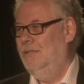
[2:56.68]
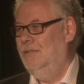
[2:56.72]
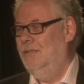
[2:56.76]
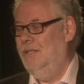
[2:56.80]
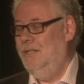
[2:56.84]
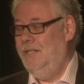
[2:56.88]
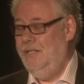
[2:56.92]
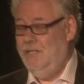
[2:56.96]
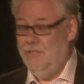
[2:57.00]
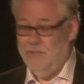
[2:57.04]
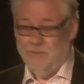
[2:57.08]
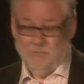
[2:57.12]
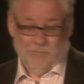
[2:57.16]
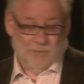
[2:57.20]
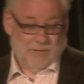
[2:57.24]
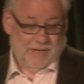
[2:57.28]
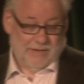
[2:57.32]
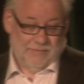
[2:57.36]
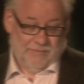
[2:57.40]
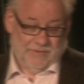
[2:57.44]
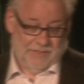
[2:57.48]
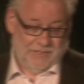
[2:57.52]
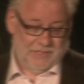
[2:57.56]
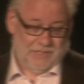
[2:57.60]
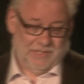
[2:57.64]
And
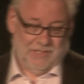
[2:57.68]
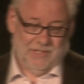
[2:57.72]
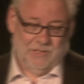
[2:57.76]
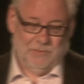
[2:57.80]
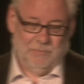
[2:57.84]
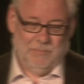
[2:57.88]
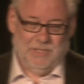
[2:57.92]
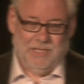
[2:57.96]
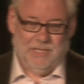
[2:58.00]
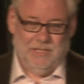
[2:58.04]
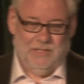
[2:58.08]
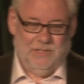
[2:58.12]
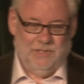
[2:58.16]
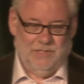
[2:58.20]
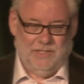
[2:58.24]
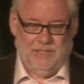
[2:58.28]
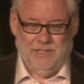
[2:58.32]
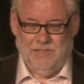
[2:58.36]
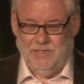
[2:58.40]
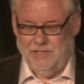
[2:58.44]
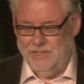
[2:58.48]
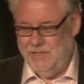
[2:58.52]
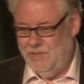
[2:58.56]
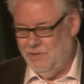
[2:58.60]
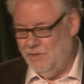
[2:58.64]
whenever he sees me,
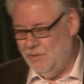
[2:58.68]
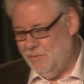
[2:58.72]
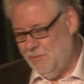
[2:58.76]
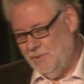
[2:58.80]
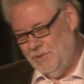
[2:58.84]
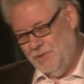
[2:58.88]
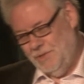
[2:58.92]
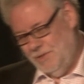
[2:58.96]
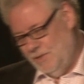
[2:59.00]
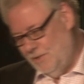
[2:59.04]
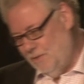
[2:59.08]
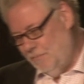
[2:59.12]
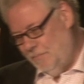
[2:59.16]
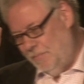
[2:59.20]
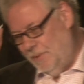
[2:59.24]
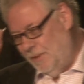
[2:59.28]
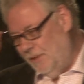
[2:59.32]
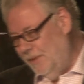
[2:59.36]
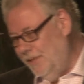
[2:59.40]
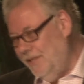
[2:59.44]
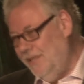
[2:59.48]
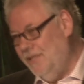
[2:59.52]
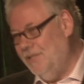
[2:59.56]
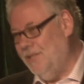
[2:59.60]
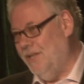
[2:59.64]
he's always sort of
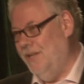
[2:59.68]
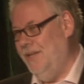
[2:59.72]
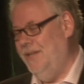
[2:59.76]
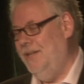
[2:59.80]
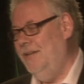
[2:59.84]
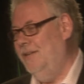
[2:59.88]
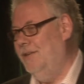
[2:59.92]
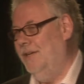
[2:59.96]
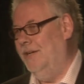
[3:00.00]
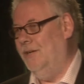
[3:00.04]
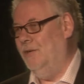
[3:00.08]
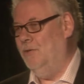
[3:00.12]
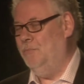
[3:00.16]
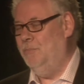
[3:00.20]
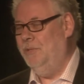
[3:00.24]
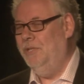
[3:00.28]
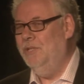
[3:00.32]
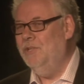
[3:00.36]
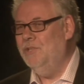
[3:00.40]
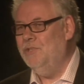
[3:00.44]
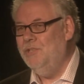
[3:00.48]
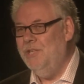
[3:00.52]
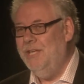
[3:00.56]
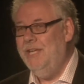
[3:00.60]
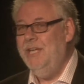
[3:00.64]
pulling his hair out
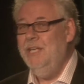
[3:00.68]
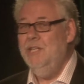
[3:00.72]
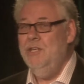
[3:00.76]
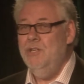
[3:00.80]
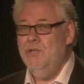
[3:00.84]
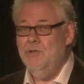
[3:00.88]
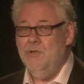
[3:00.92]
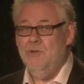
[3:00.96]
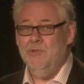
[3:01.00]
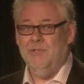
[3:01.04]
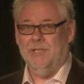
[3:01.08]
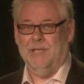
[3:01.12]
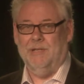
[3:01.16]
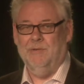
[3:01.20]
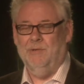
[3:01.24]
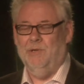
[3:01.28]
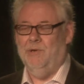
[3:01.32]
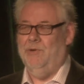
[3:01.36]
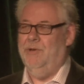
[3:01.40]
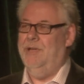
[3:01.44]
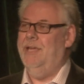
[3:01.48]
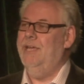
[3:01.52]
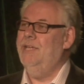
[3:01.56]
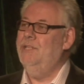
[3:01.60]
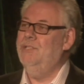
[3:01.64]
because he knows how
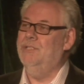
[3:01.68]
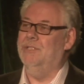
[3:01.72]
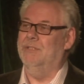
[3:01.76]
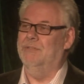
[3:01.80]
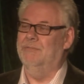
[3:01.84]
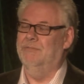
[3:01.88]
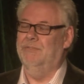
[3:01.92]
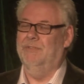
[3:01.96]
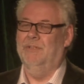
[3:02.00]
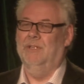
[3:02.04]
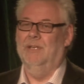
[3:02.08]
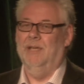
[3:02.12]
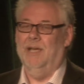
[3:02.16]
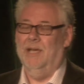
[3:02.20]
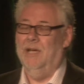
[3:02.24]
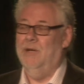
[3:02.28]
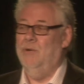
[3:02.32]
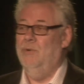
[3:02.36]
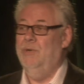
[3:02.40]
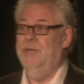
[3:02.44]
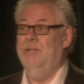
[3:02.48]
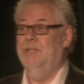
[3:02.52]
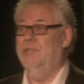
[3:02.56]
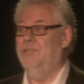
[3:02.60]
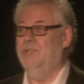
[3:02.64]
creative
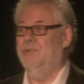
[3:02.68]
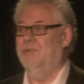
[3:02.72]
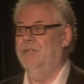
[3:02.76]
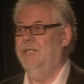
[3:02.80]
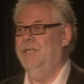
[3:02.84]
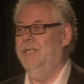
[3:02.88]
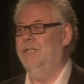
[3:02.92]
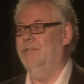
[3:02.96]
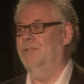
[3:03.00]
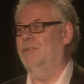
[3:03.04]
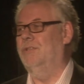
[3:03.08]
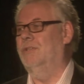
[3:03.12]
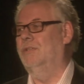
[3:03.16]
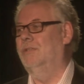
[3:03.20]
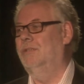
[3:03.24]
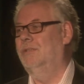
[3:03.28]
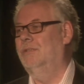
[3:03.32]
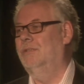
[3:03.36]
our industry is.